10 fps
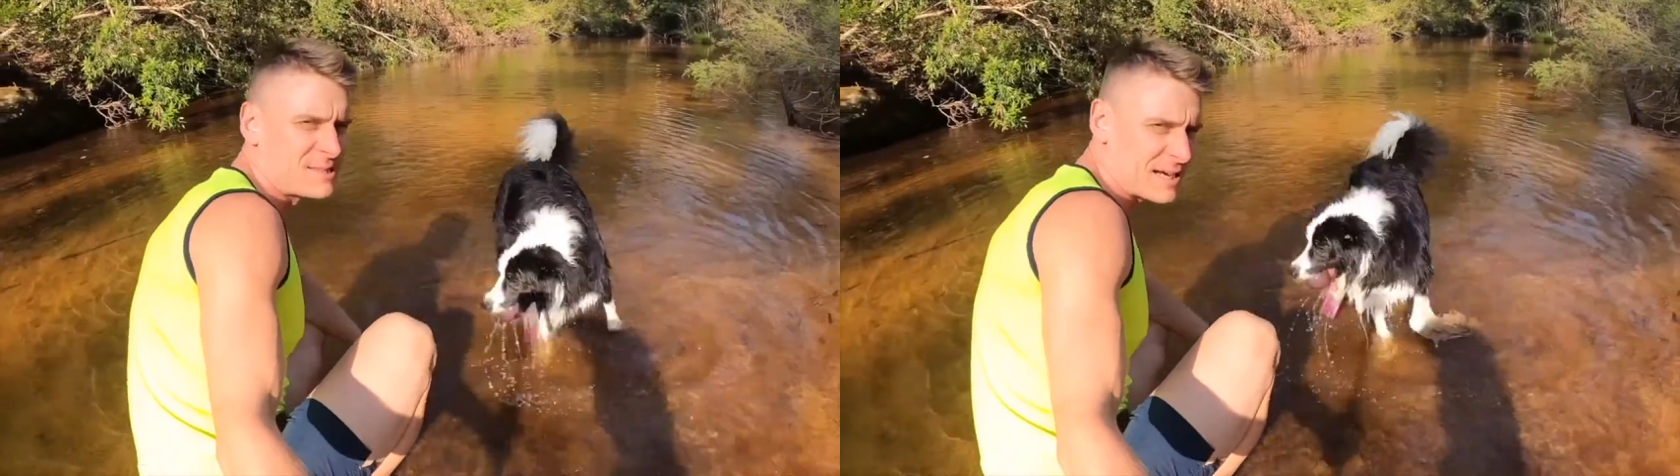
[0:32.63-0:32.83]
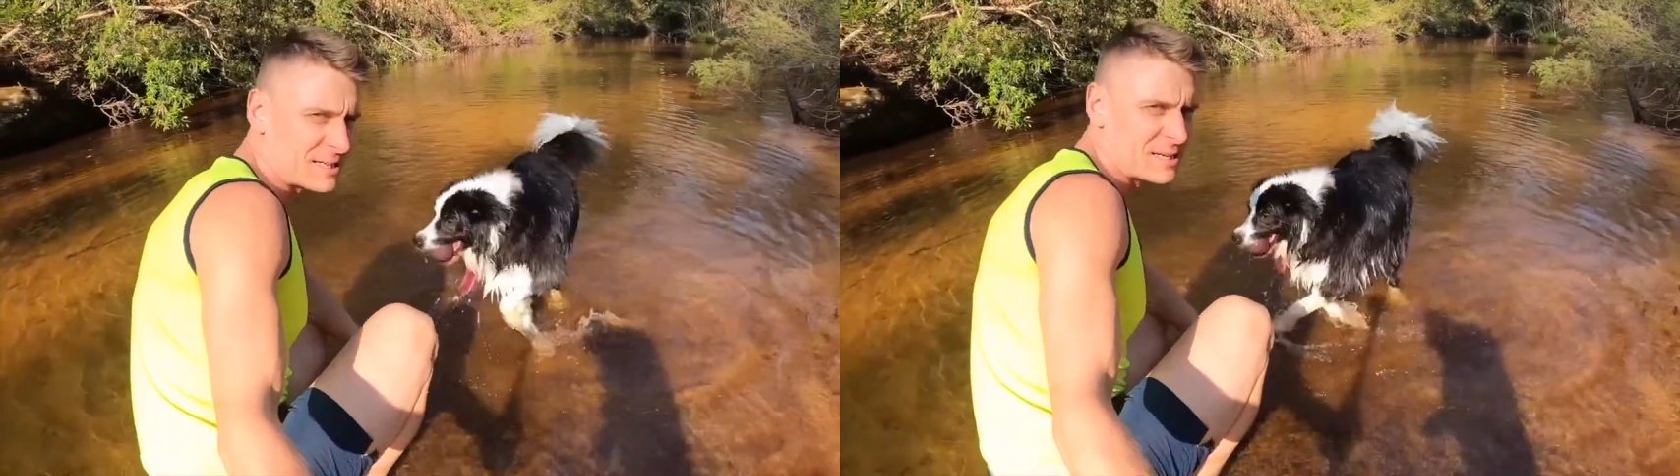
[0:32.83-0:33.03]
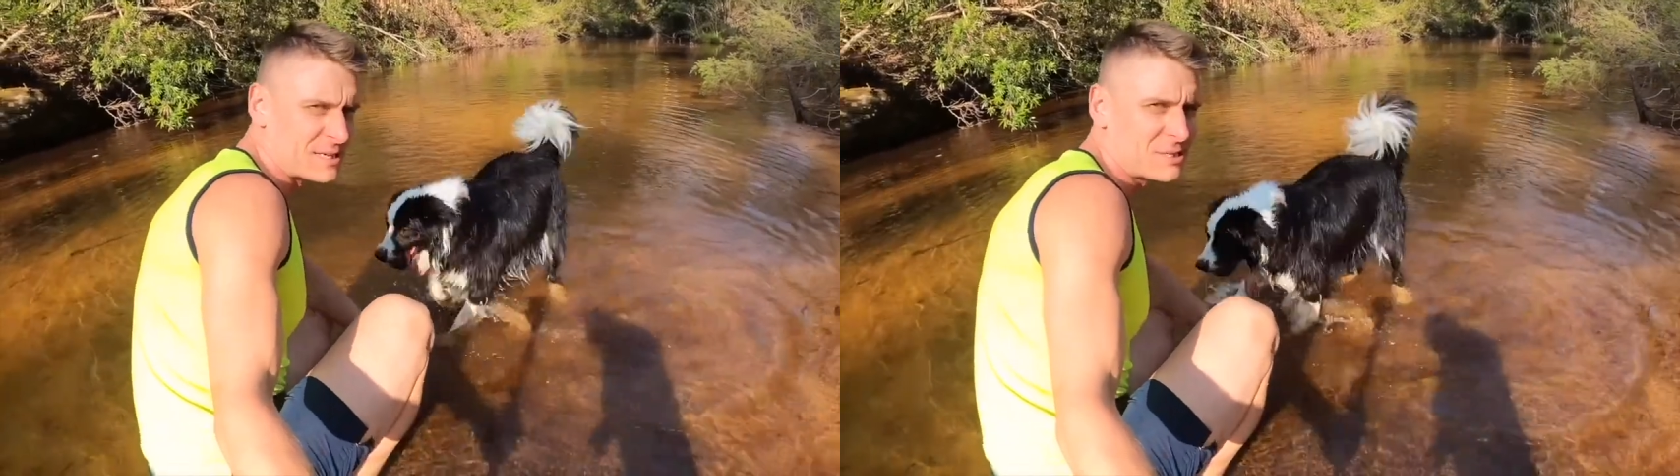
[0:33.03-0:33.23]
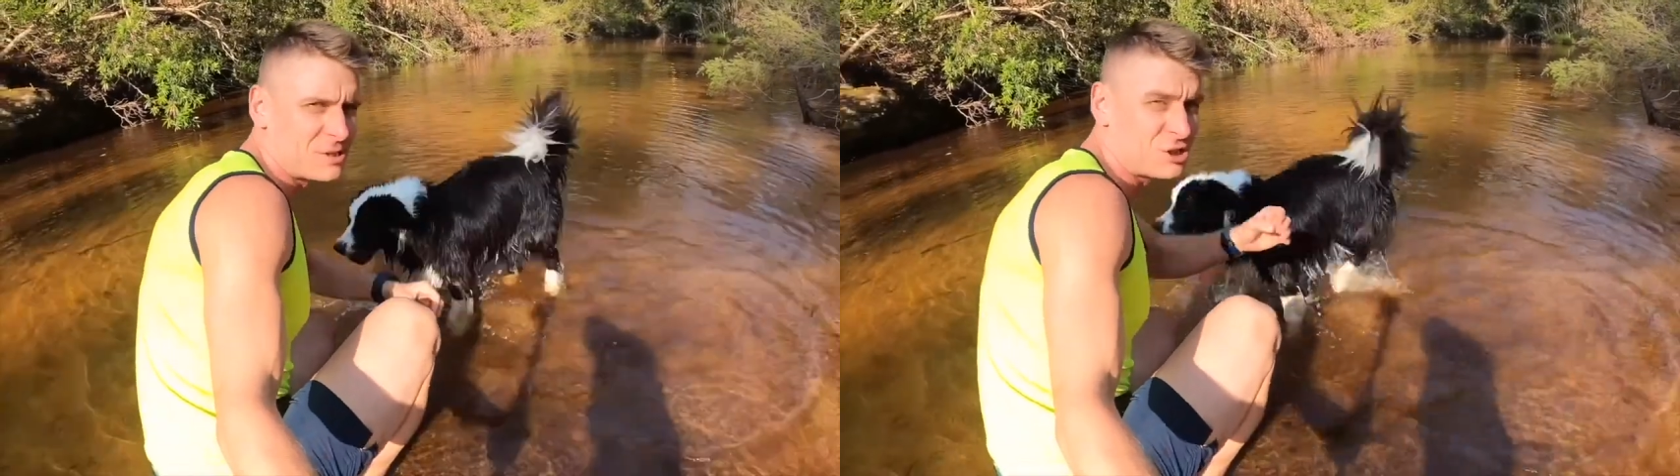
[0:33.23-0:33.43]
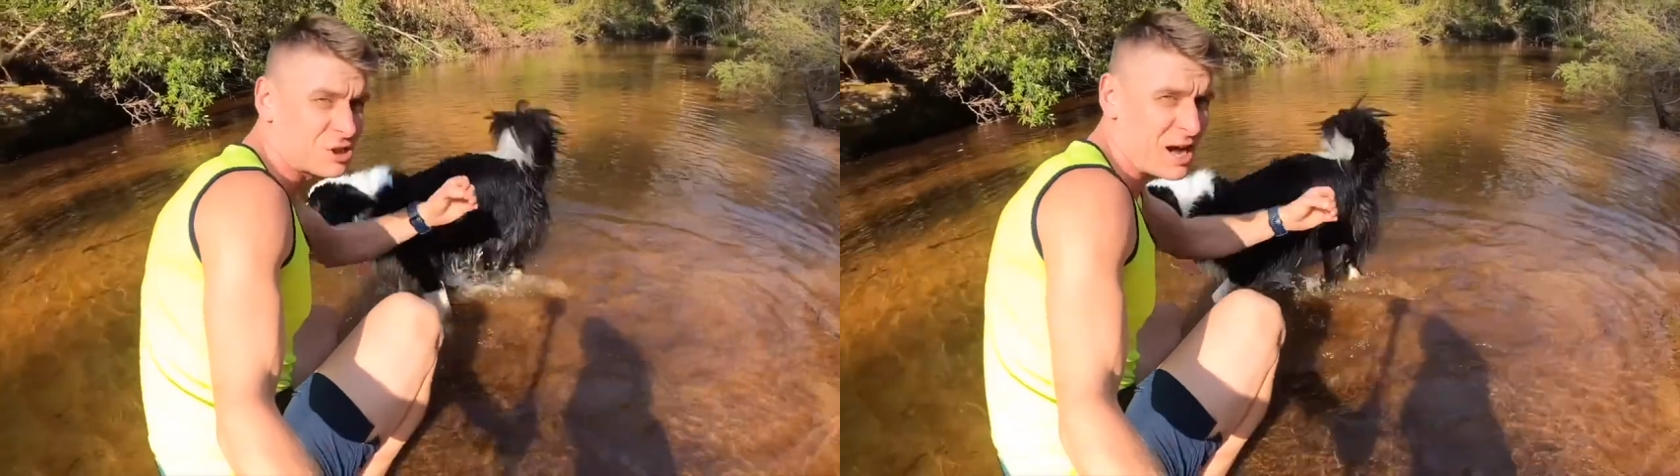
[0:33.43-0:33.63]

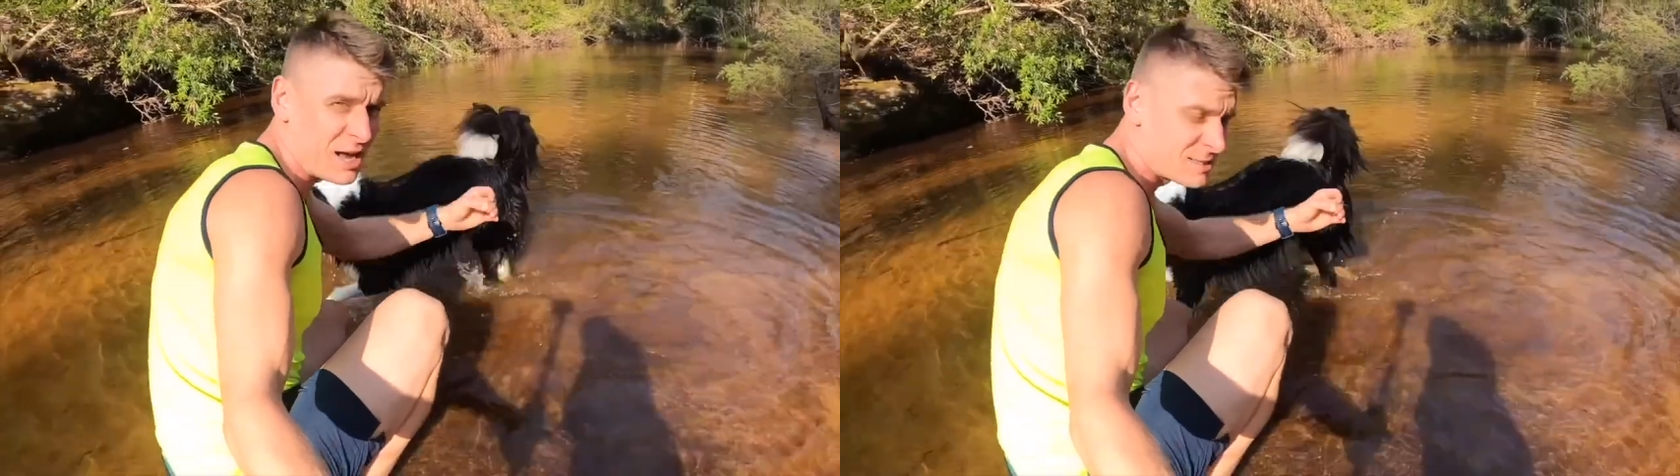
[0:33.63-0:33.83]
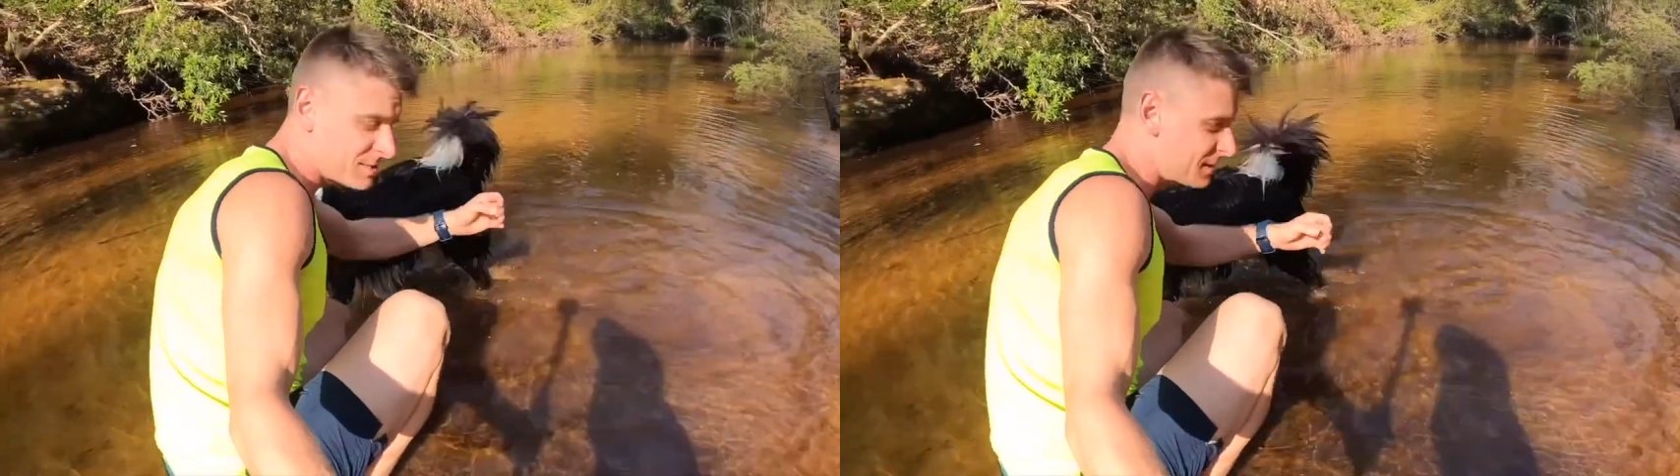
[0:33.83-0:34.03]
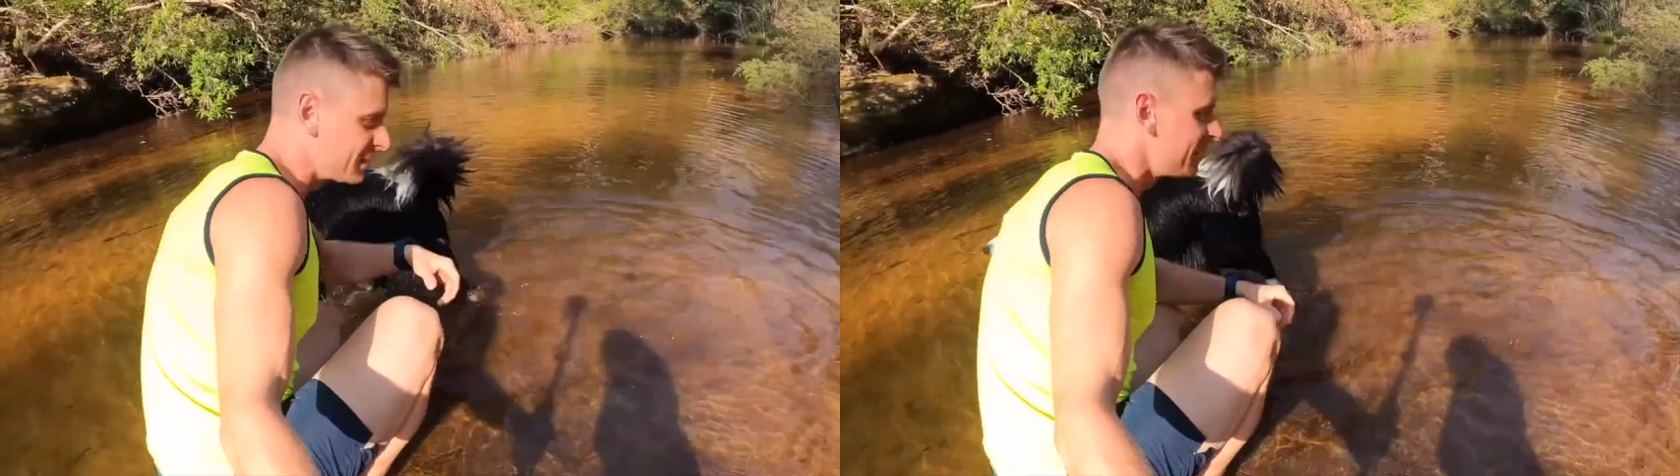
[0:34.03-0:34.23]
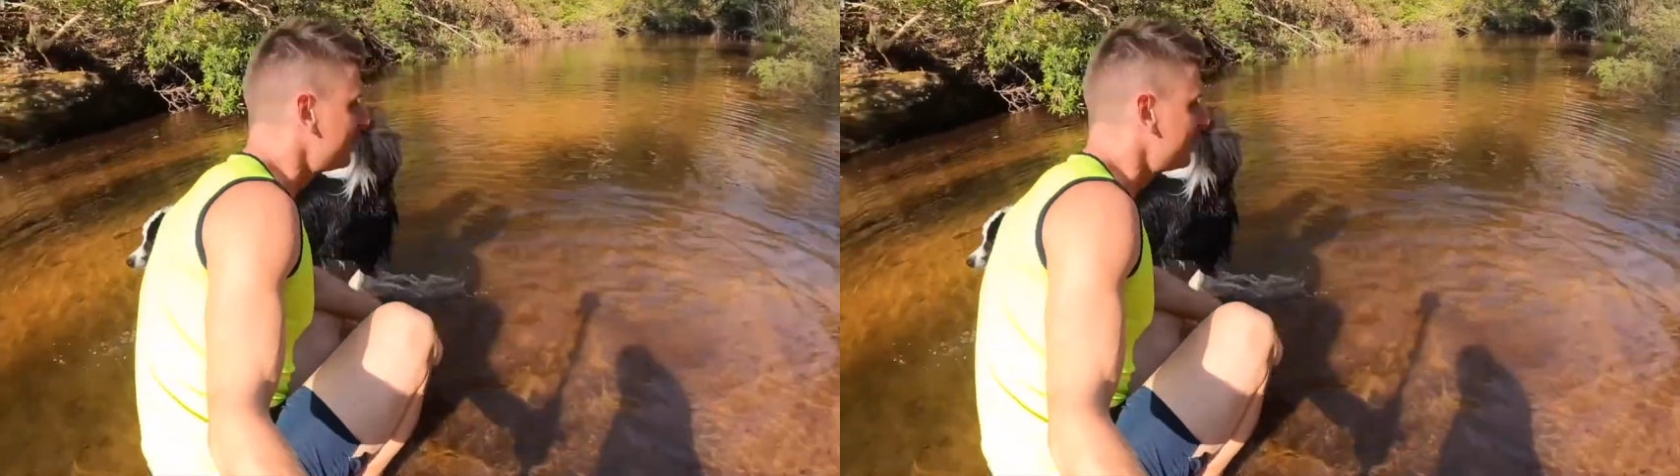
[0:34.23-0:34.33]
sickness just.